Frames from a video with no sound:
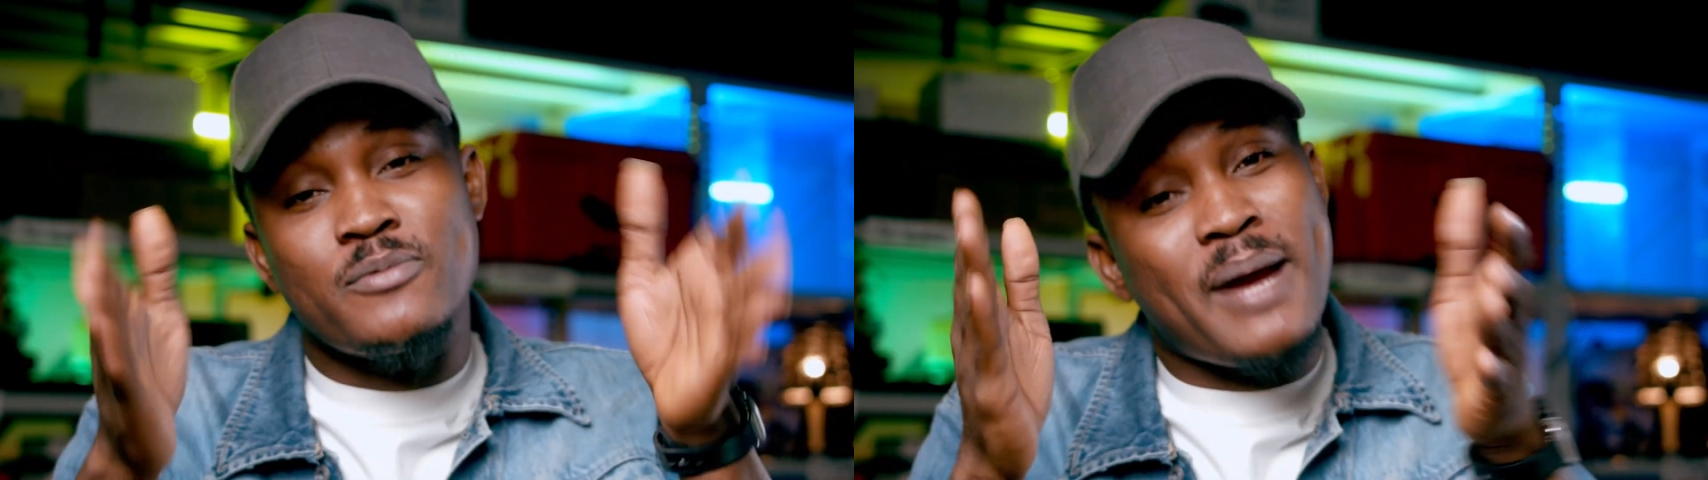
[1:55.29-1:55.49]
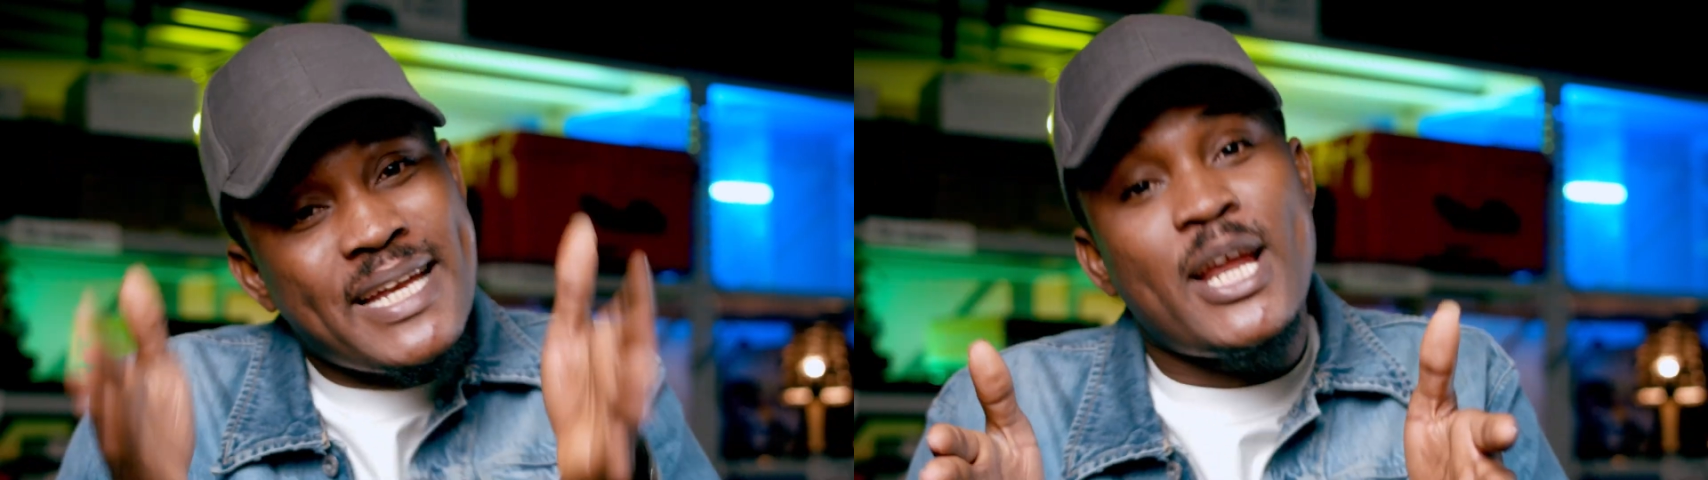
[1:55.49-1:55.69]

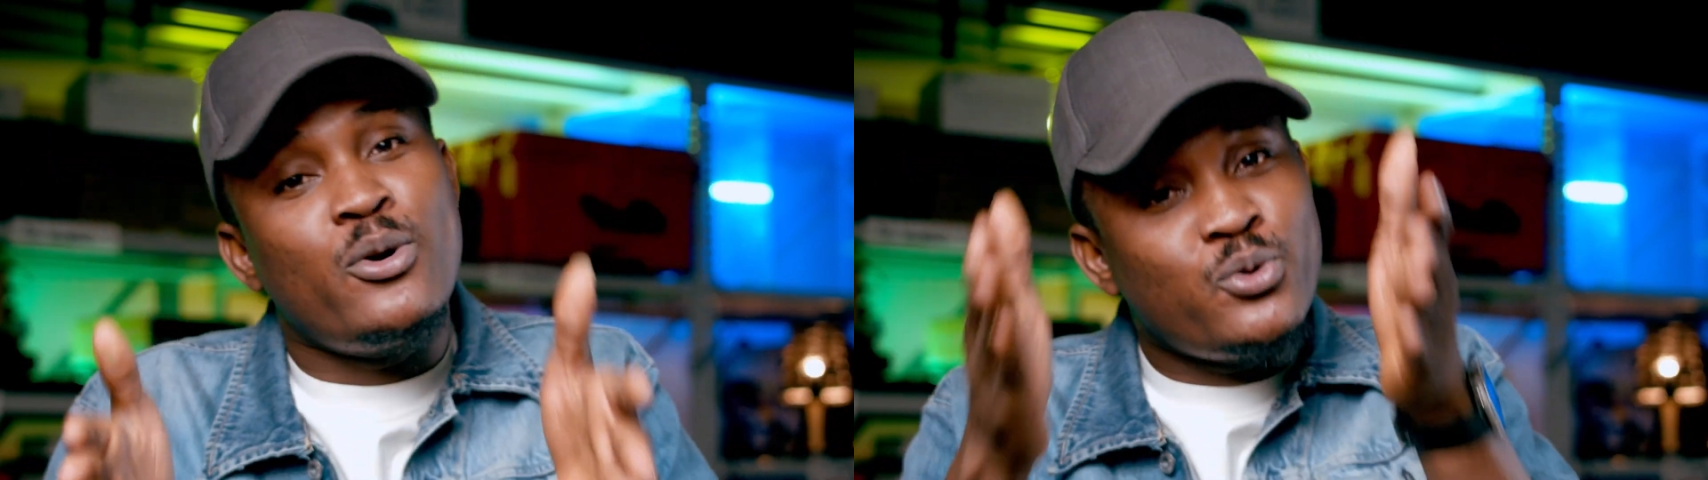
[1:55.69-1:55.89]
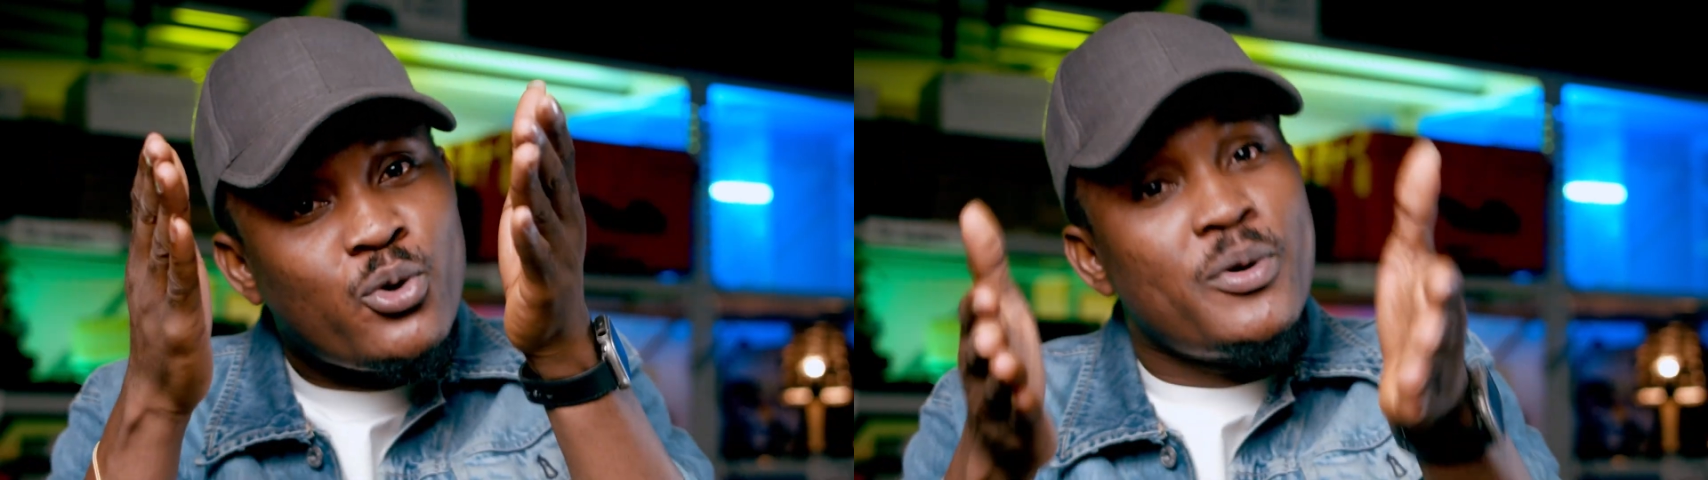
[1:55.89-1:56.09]
by
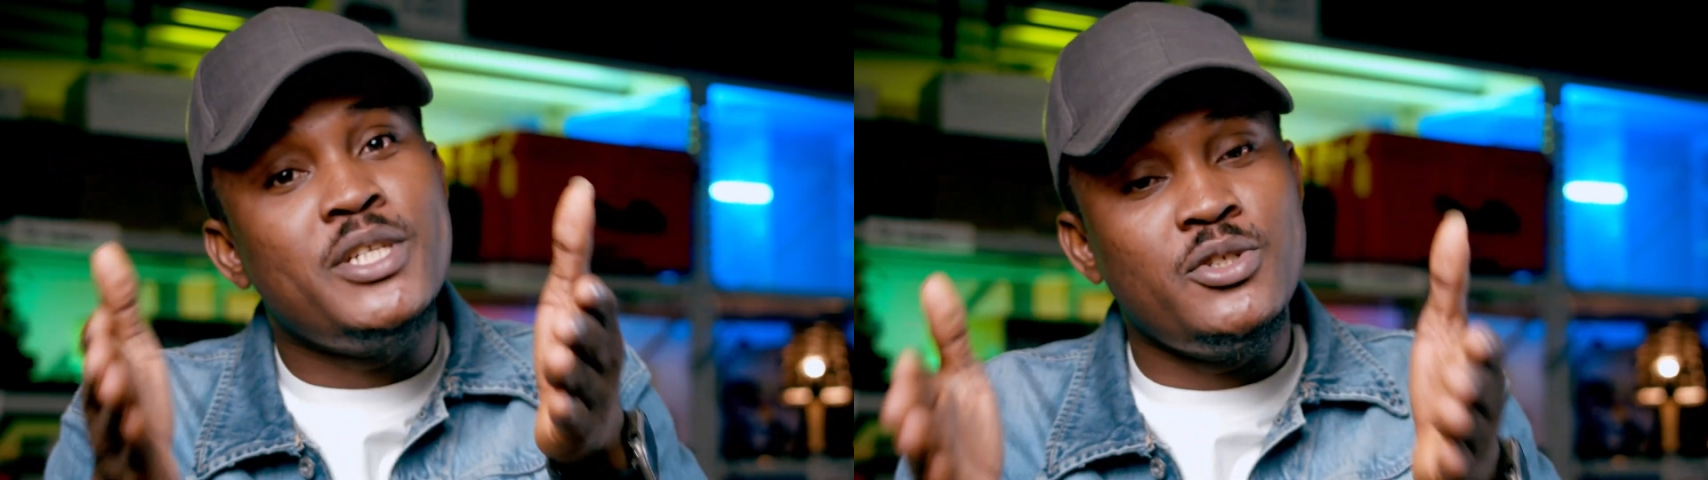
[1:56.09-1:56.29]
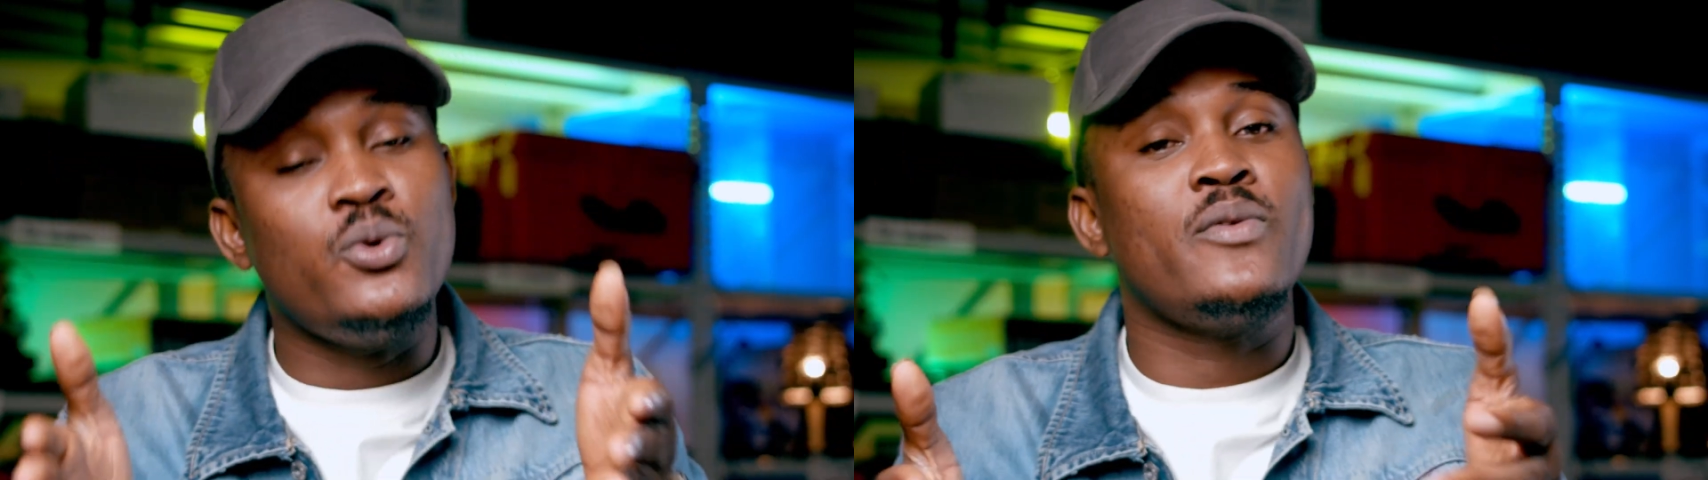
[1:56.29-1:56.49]
now you
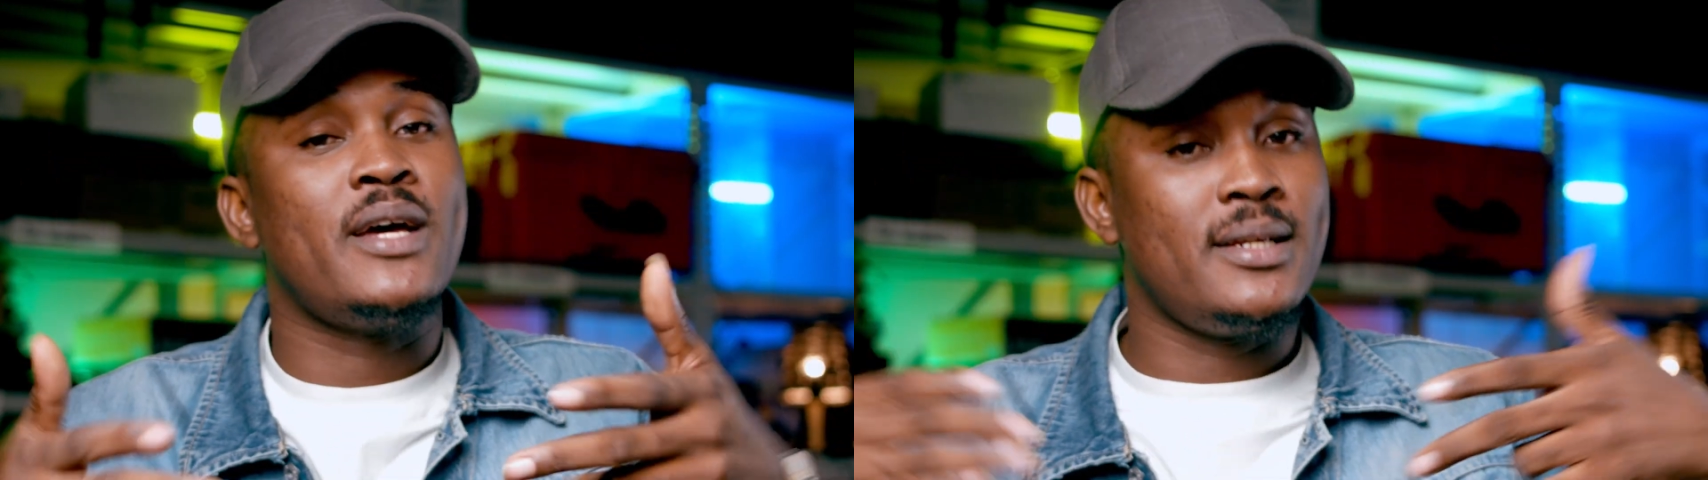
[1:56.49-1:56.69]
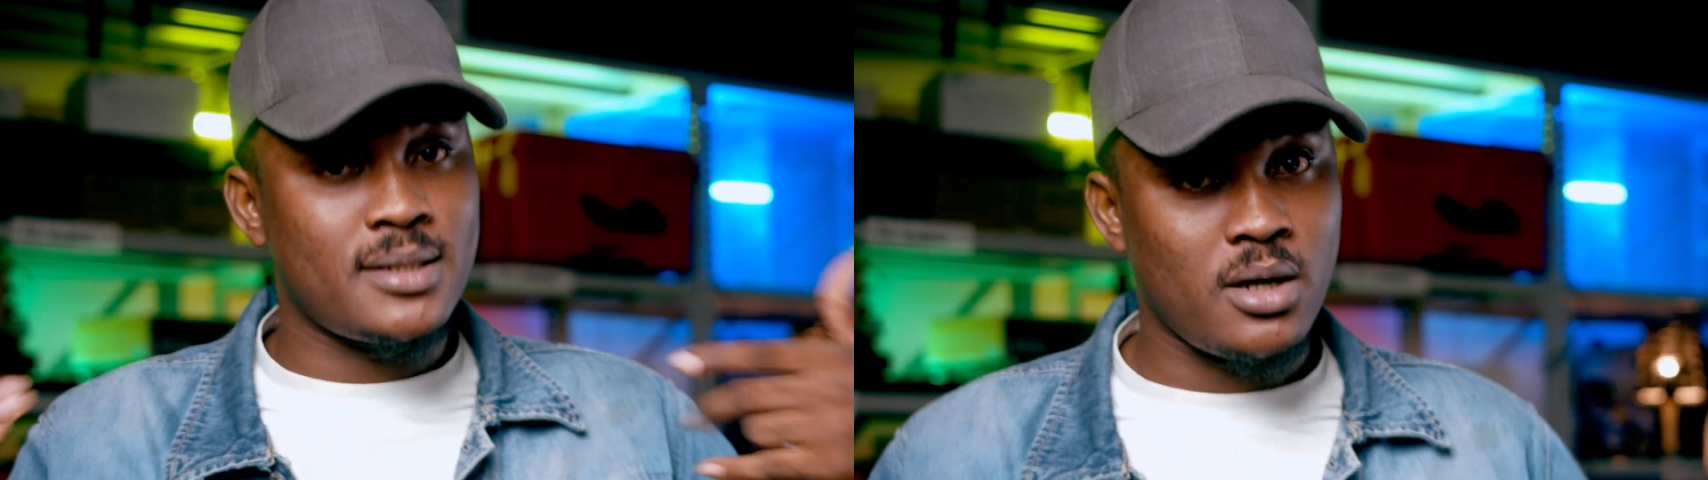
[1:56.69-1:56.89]
already know
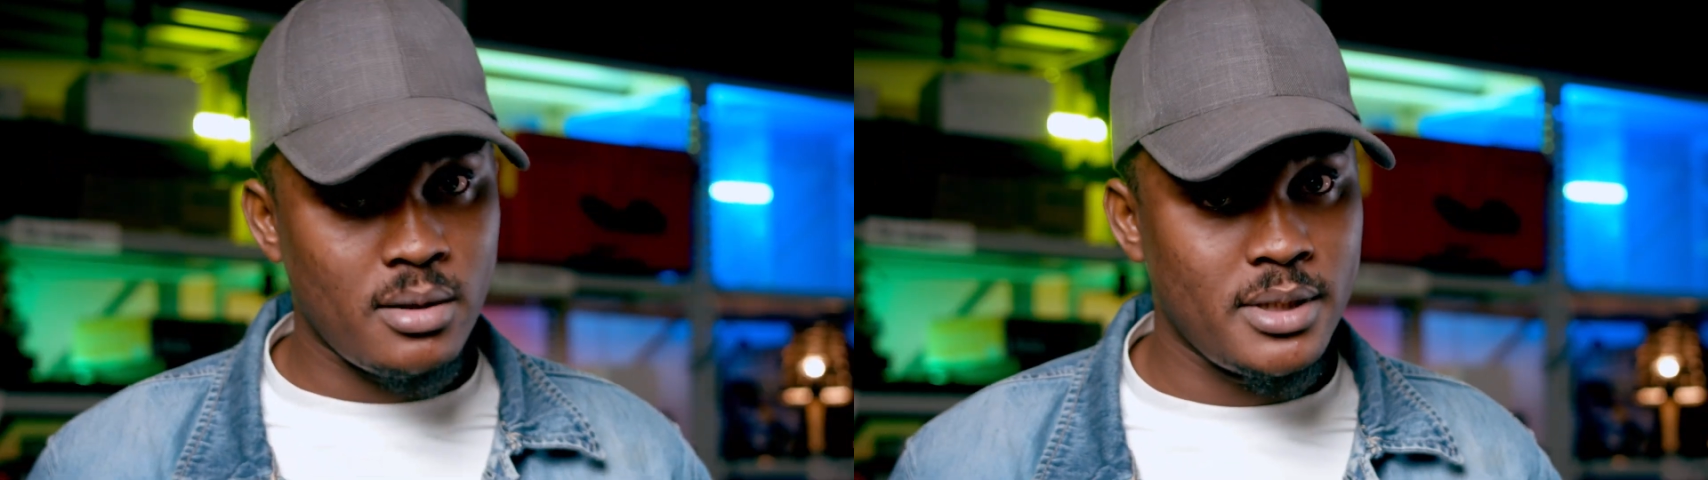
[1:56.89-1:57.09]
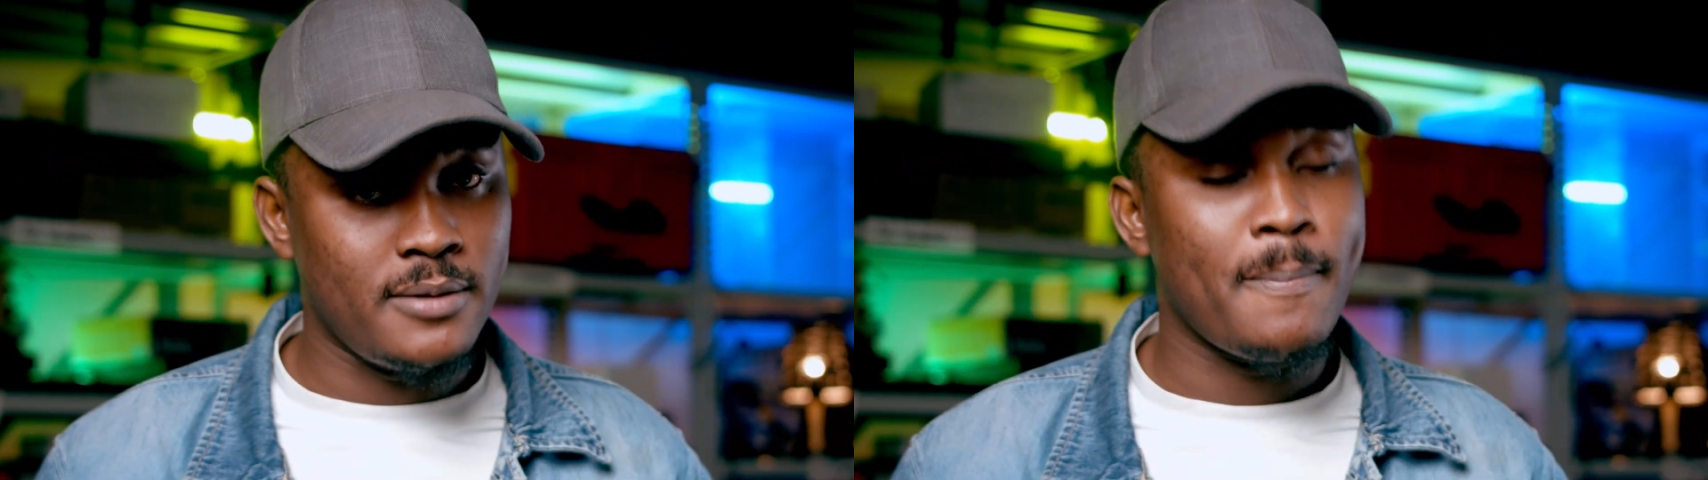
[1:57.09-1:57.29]
that it's
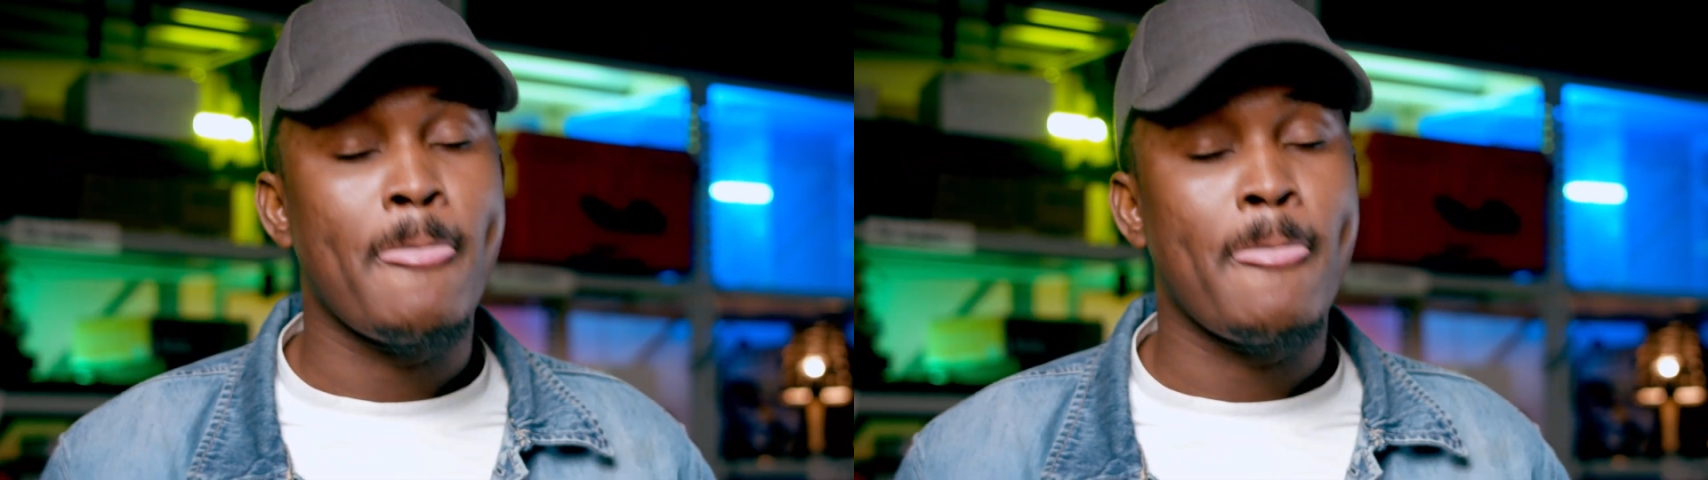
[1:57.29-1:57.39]
coming.